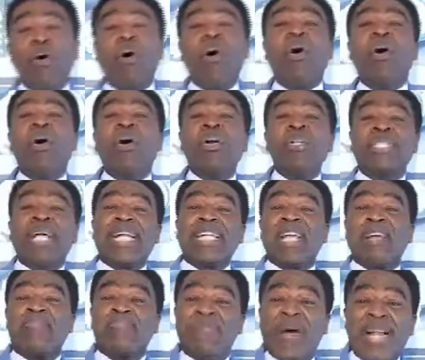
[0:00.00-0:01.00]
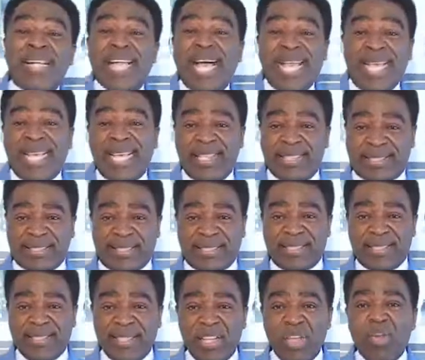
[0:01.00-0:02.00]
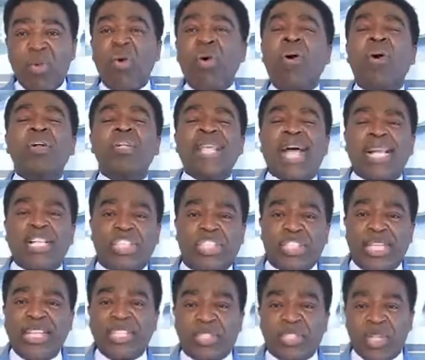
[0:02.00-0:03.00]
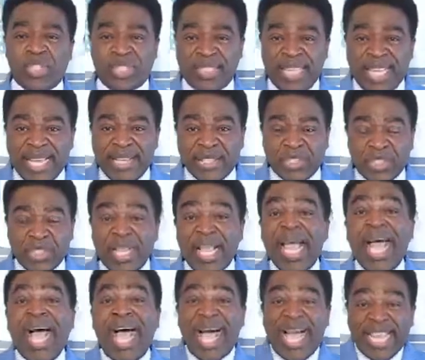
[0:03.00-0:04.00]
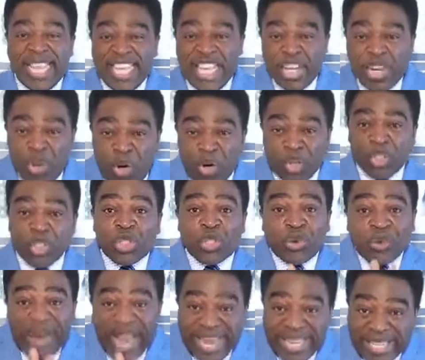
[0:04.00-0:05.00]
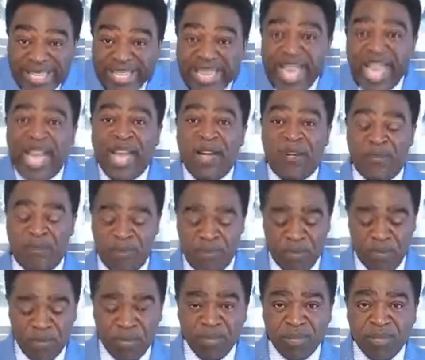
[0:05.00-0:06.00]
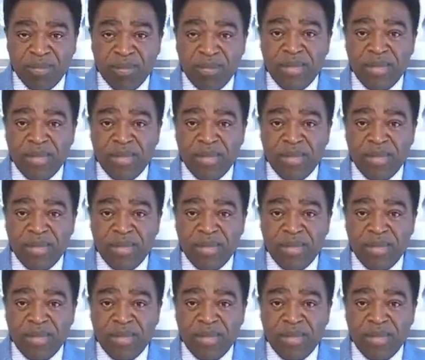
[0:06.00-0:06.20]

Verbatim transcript: all that the Father is, all that Jesus is, are in us right now. Amen.